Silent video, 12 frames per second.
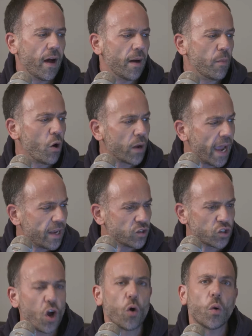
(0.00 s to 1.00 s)
Okay,
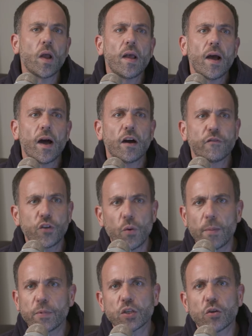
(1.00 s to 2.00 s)
so a
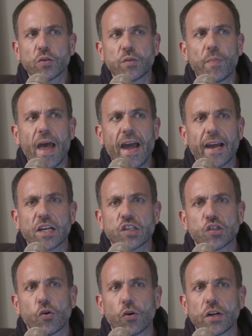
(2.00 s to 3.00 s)
few episodes back, I
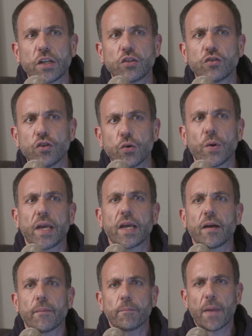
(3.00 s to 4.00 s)
started
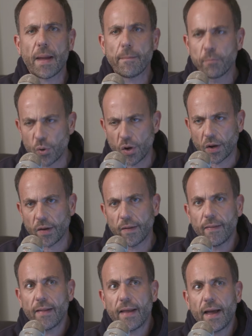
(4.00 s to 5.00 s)
doing my book.
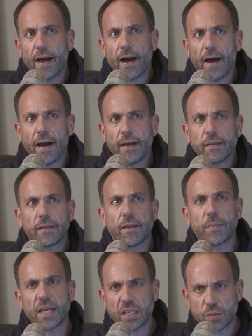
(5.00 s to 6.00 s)
Let
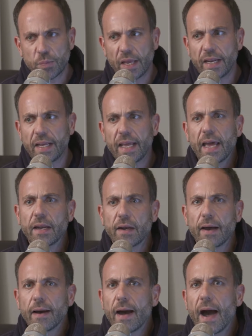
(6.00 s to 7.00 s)
me explain again.
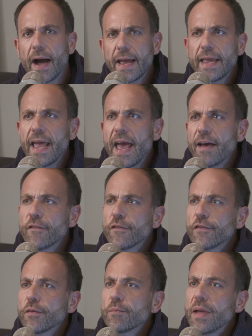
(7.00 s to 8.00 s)
I have
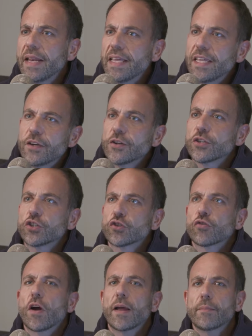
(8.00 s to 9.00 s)
for many years
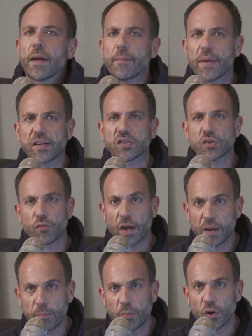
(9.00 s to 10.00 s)
tried my best to
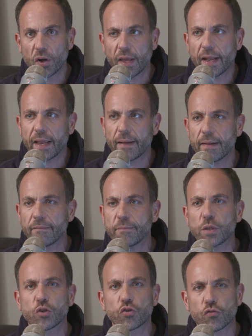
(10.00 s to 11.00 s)
write a book and I have
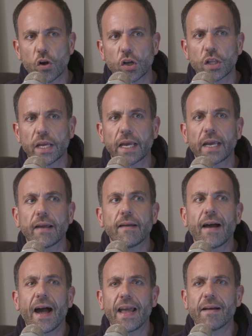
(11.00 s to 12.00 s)
been struggling.
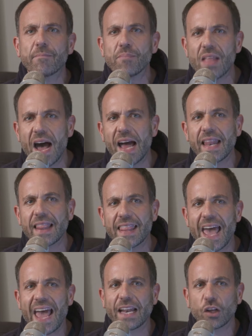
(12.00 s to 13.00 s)
I am not
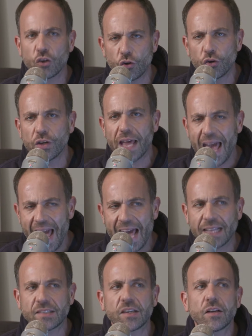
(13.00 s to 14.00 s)
that good
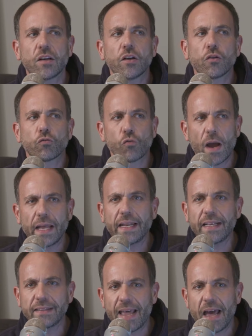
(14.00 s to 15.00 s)
at
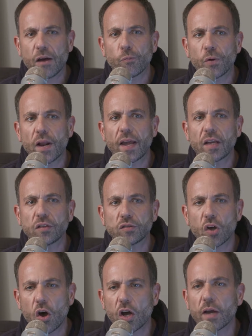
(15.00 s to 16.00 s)
writing down what I can
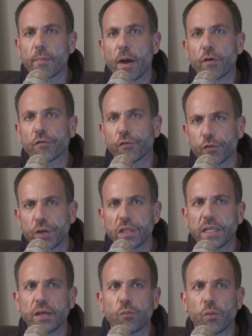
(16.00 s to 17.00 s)
talk about
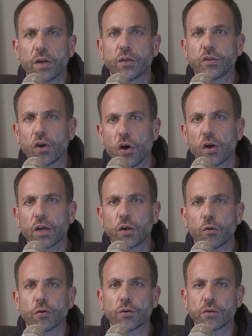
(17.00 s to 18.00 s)
freely when a dog and
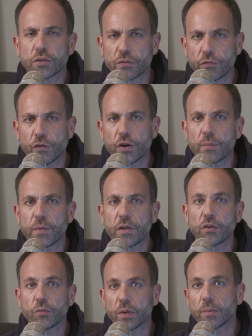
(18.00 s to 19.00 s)
owner is in front of me
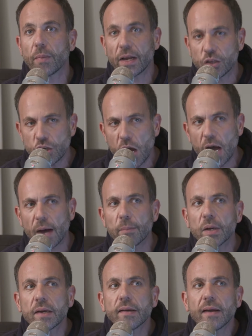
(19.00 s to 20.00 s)
doing my
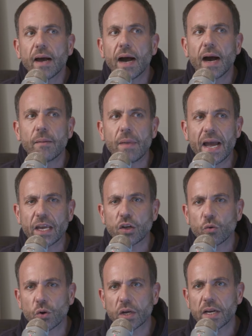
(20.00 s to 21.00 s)
job. I
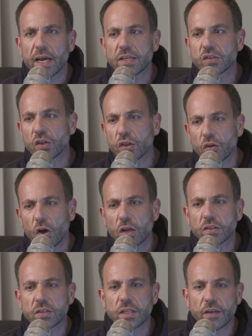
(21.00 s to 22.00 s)
can organize the
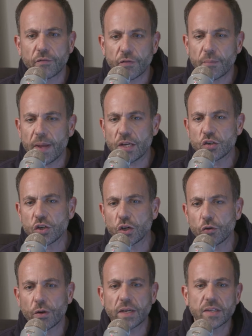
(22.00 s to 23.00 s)
thoughts, the information,
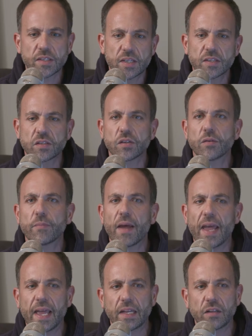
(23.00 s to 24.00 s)
create a system
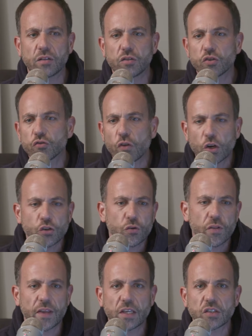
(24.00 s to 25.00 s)
and structure
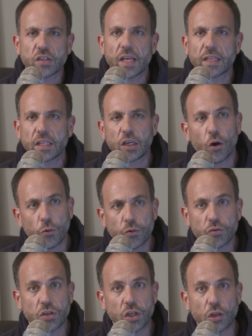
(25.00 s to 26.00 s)
things so that the
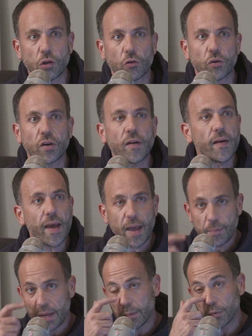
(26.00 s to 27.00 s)
owners can learn
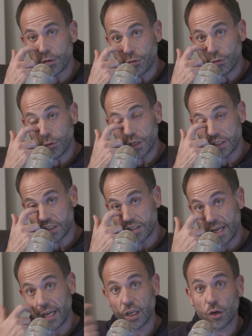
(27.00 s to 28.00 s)
and be able to do this and
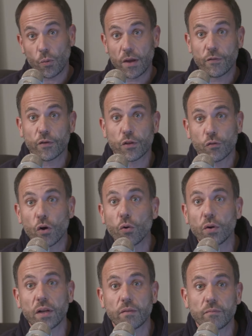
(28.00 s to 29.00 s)
take it away for their
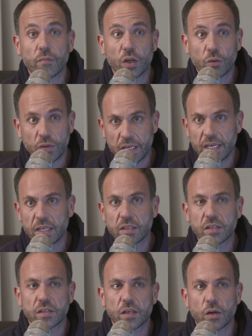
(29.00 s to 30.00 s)
own,
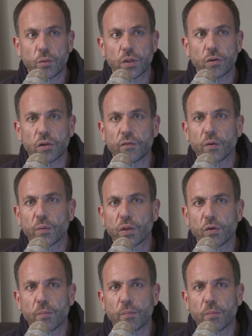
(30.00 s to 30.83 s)
needs, when they're living with